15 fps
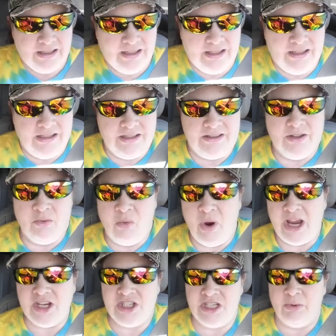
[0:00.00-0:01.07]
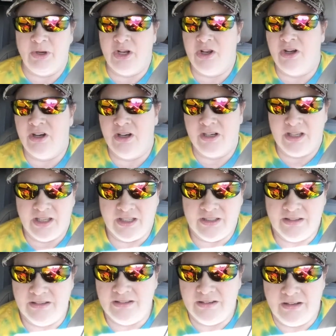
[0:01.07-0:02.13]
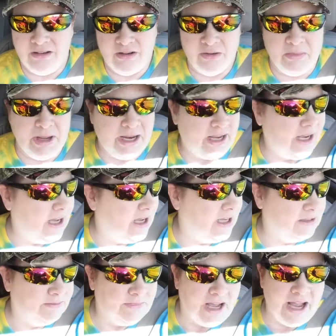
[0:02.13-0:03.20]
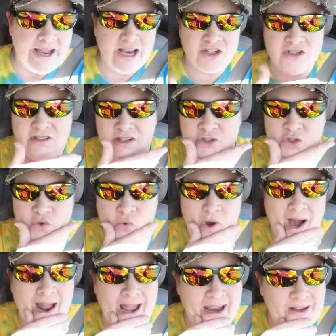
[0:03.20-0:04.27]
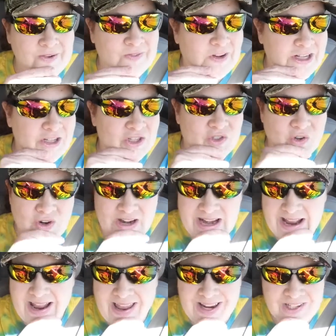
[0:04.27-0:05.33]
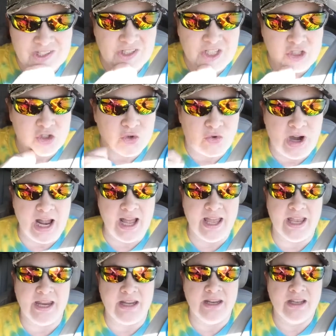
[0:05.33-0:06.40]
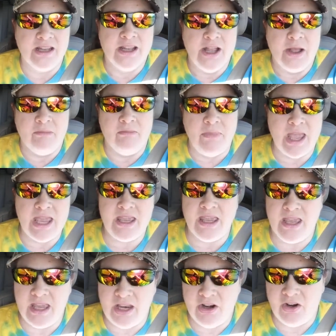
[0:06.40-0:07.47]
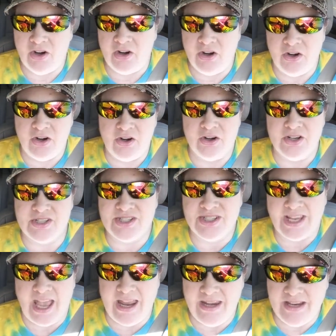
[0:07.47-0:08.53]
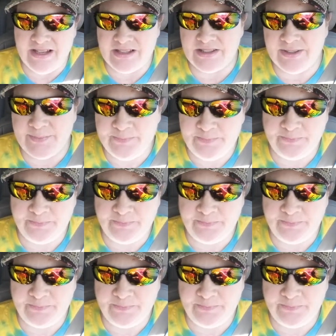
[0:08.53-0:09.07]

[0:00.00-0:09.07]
uh, the way she would cook and oh my god. I actually tried, funny story, I actually tried making her sketties,